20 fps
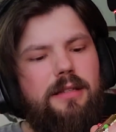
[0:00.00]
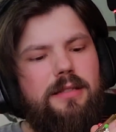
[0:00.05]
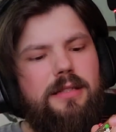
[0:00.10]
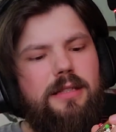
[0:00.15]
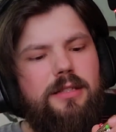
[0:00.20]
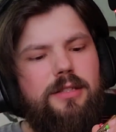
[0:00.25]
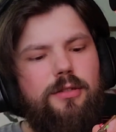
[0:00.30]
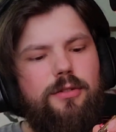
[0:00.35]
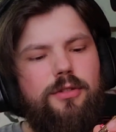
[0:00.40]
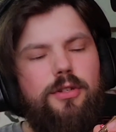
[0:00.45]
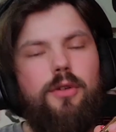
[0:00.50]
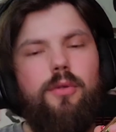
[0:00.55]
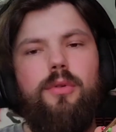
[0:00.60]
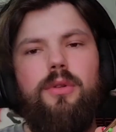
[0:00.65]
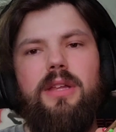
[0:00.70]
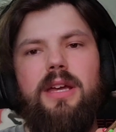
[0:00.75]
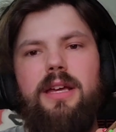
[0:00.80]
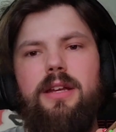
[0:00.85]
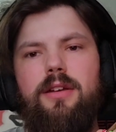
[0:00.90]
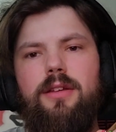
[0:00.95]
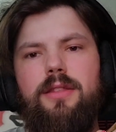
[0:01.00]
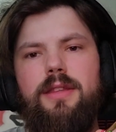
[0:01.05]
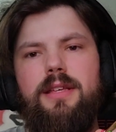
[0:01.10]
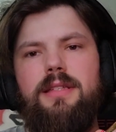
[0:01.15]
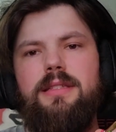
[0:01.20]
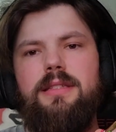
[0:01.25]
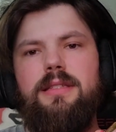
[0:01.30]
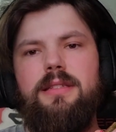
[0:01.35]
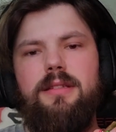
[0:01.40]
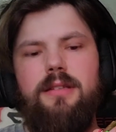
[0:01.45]
since there's no light on
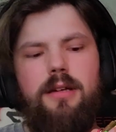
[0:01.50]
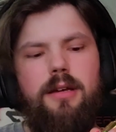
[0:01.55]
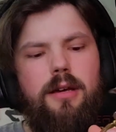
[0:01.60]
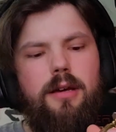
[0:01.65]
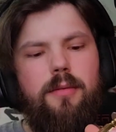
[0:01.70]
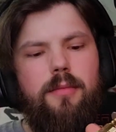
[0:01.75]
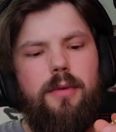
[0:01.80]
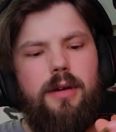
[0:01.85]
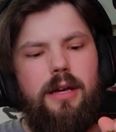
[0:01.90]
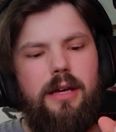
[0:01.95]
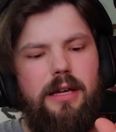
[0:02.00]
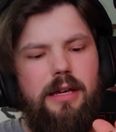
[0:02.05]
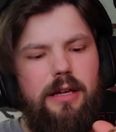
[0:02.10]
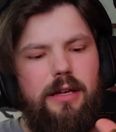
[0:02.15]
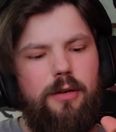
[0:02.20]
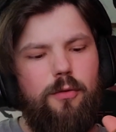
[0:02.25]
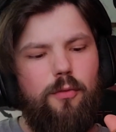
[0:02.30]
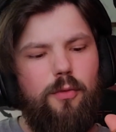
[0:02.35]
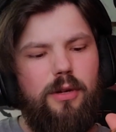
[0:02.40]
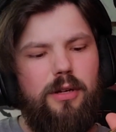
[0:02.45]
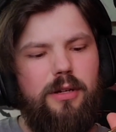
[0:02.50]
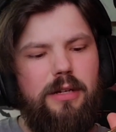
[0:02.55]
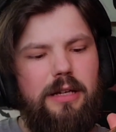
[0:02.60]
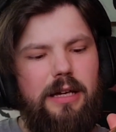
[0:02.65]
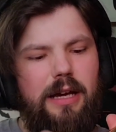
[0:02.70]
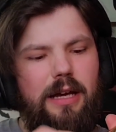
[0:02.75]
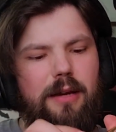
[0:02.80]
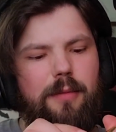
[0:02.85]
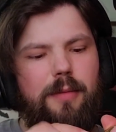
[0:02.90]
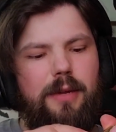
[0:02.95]
this, it would
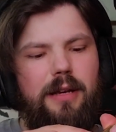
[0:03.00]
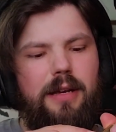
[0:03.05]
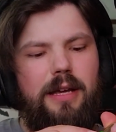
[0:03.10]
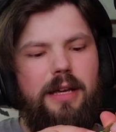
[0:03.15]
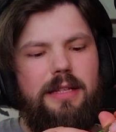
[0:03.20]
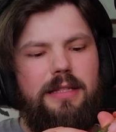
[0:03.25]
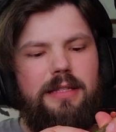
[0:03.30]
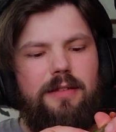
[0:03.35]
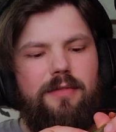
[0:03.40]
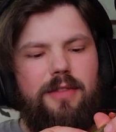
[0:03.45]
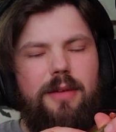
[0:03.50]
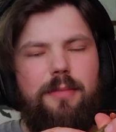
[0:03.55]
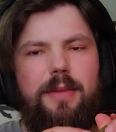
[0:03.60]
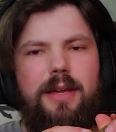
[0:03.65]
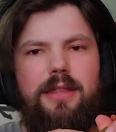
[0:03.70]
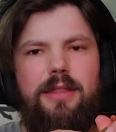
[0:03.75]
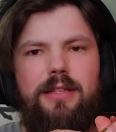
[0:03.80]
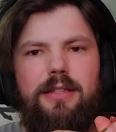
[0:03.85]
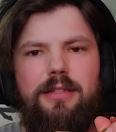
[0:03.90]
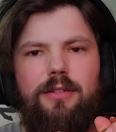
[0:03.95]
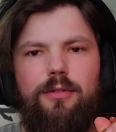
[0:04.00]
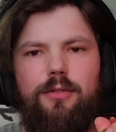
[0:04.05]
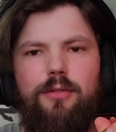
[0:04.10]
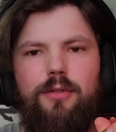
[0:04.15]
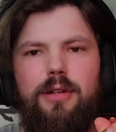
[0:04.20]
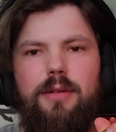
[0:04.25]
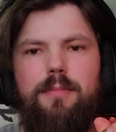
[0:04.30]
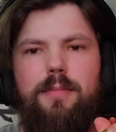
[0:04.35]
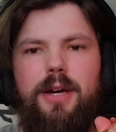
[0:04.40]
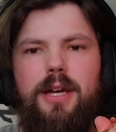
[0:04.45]
kind of been nice if they made this little
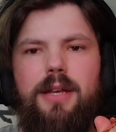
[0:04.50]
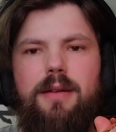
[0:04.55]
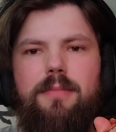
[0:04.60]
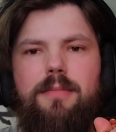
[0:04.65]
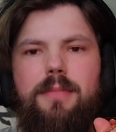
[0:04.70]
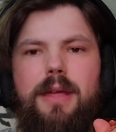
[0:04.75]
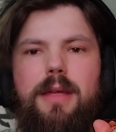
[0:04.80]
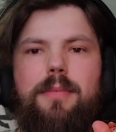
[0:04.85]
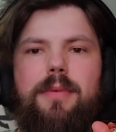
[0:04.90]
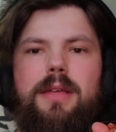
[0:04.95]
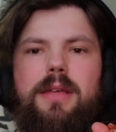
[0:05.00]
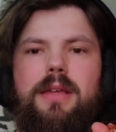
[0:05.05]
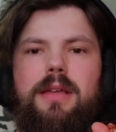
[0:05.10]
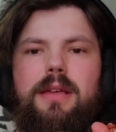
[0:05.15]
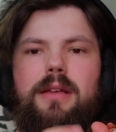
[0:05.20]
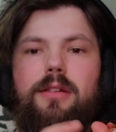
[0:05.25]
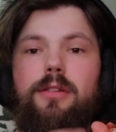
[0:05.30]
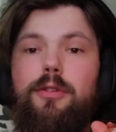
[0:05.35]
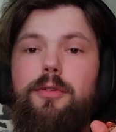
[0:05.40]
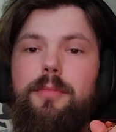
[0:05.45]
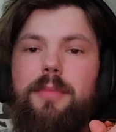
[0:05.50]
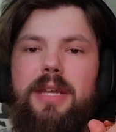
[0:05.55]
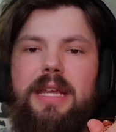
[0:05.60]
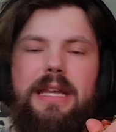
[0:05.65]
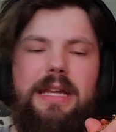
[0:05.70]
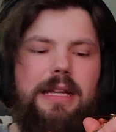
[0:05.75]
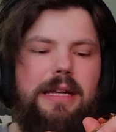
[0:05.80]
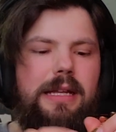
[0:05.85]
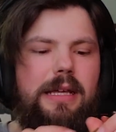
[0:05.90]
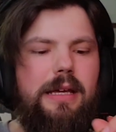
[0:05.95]
green button maybe
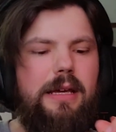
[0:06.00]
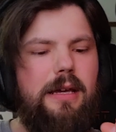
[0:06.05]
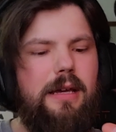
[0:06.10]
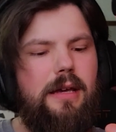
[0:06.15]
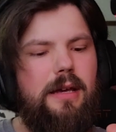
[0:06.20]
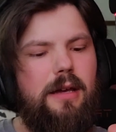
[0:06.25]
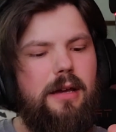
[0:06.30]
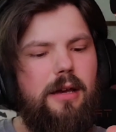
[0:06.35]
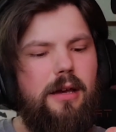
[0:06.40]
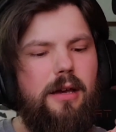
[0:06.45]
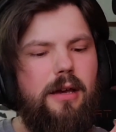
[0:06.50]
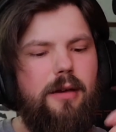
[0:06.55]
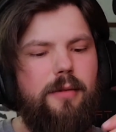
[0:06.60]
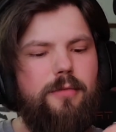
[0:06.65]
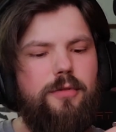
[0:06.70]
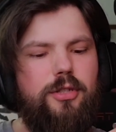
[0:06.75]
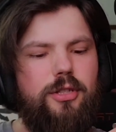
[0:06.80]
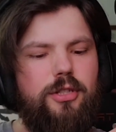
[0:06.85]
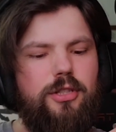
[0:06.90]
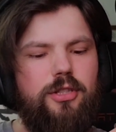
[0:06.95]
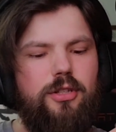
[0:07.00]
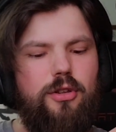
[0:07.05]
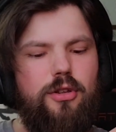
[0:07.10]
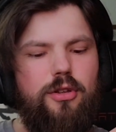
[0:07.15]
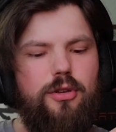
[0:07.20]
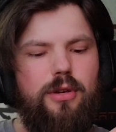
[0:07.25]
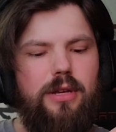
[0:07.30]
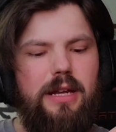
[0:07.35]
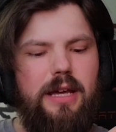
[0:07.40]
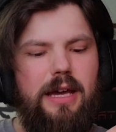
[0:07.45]
illuminated. Just so
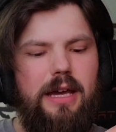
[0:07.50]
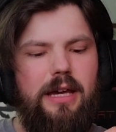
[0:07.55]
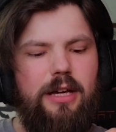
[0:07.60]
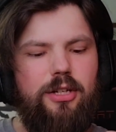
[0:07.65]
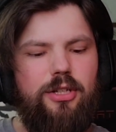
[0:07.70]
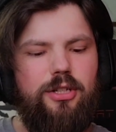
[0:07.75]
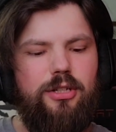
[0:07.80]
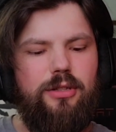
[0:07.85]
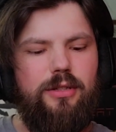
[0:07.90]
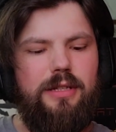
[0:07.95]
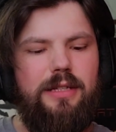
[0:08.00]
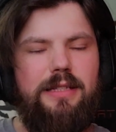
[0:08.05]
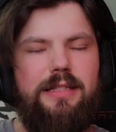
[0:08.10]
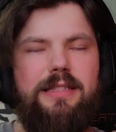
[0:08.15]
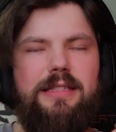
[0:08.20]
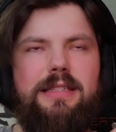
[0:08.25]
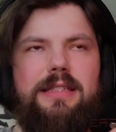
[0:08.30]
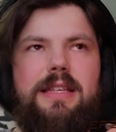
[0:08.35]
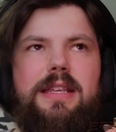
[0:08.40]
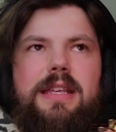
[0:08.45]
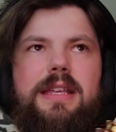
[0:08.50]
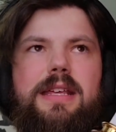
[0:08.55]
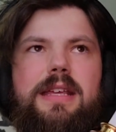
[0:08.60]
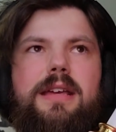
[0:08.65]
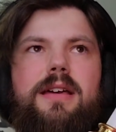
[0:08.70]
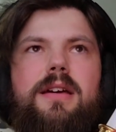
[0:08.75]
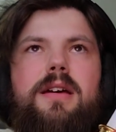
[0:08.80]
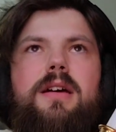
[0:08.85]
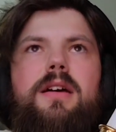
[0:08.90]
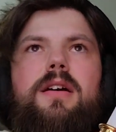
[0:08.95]
you could actually
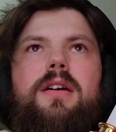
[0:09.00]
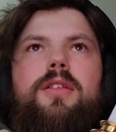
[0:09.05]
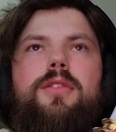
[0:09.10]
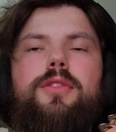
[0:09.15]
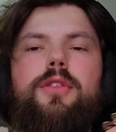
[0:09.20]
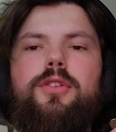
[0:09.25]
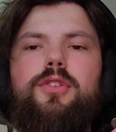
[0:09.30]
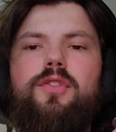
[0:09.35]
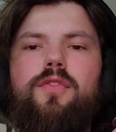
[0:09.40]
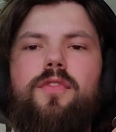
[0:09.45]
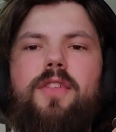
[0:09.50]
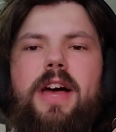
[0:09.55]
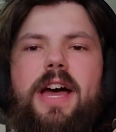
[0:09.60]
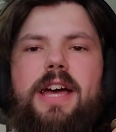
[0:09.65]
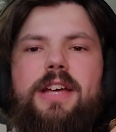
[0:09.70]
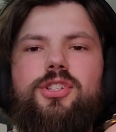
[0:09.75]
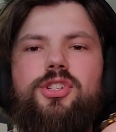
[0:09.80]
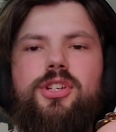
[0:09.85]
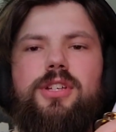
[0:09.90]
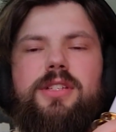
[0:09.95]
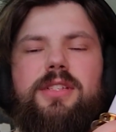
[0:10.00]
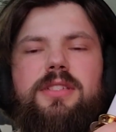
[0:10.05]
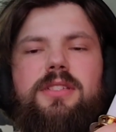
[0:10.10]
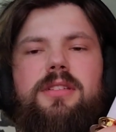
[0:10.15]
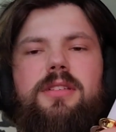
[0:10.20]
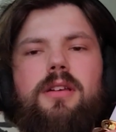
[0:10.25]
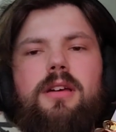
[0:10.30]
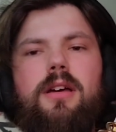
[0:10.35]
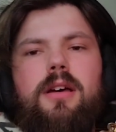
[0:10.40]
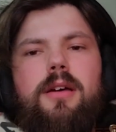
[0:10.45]
see those
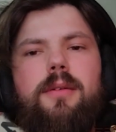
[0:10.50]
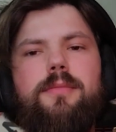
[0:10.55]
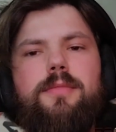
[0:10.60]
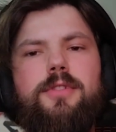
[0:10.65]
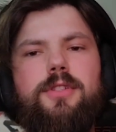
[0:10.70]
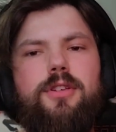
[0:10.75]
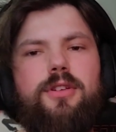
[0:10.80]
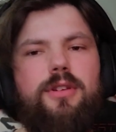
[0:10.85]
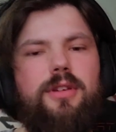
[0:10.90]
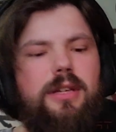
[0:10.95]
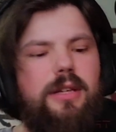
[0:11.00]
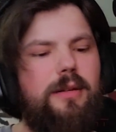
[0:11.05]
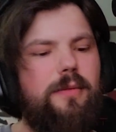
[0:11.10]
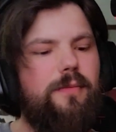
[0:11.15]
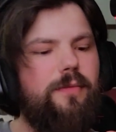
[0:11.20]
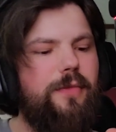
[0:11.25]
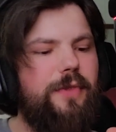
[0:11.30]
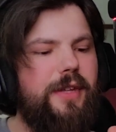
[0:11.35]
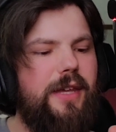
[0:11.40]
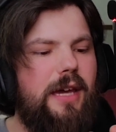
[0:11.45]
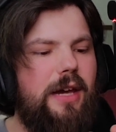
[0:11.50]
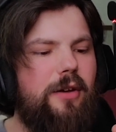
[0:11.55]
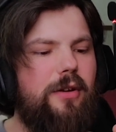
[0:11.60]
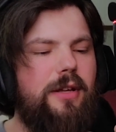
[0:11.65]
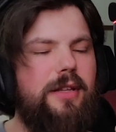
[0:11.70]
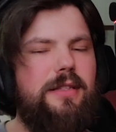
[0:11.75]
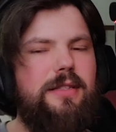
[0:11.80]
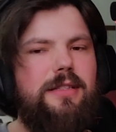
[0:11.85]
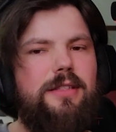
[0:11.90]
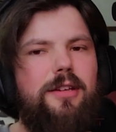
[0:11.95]
flashes, so you can count
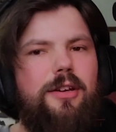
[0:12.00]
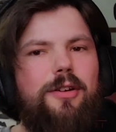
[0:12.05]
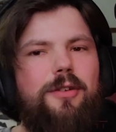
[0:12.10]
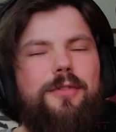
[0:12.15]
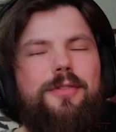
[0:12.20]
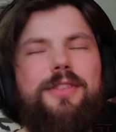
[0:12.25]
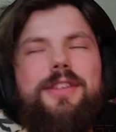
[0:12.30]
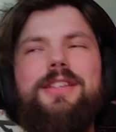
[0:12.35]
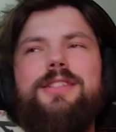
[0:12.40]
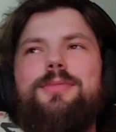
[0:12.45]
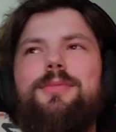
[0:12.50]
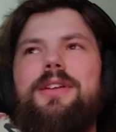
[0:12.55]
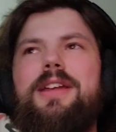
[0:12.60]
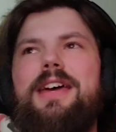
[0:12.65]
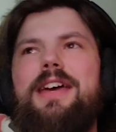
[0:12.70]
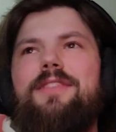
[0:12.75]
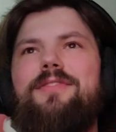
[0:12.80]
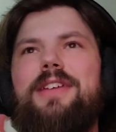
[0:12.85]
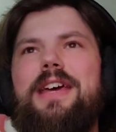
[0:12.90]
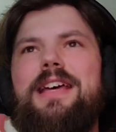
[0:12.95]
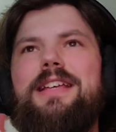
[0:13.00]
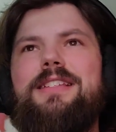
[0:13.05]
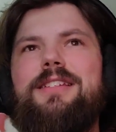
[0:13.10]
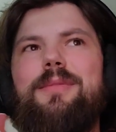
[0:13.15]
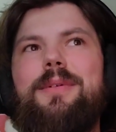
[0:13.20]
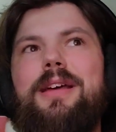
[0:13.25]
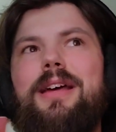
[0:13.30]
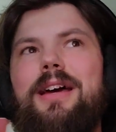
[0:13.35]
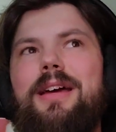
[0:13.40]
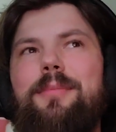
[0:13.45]
it. So this one I have to
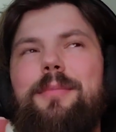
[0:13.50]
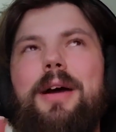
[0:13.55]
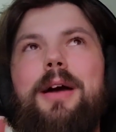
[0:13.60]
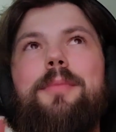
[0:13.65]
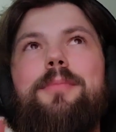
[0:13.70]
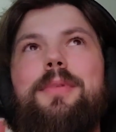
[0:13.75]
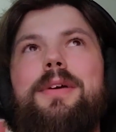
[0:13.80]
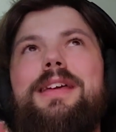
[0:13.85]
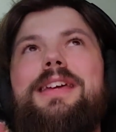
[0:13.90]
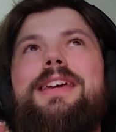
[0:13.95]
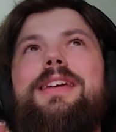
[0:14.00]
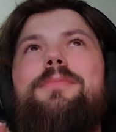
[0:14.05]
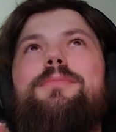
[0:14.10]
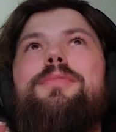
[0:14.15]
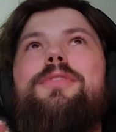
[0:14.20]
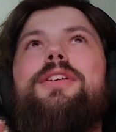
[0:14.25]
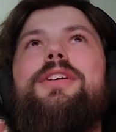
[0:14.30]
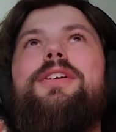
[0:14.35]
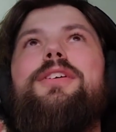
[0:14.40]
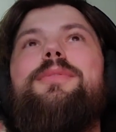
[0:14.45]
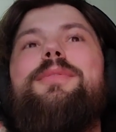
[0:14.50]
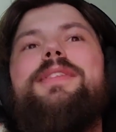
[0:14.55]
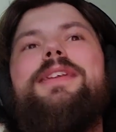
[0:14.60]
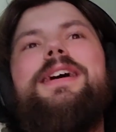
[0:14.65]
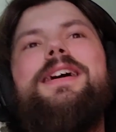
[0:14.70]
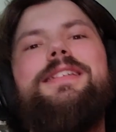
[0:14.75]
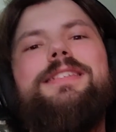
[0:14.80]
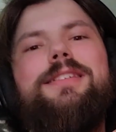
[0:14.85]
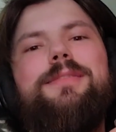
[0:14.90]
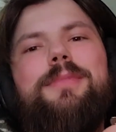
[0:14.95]
estimate. I've been getting pretty good with the
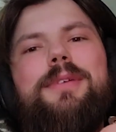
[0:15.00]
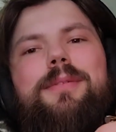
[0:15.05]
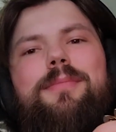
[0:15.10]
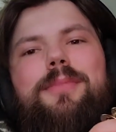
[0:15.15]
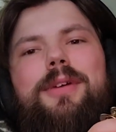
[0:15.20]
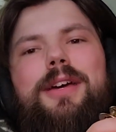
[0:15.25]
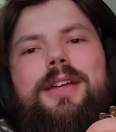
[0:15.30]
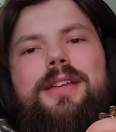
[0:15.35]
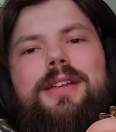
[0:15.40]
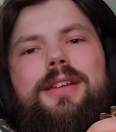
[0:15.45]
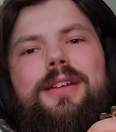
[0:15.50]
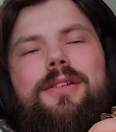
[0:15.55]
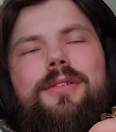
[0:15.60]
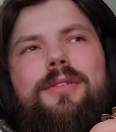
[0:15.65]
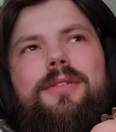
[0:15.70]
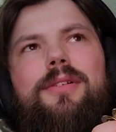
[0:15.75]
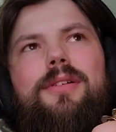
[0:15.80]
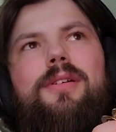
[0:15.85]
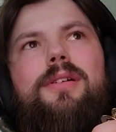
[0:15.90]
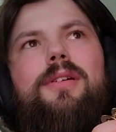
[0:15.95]
estimate, but you know.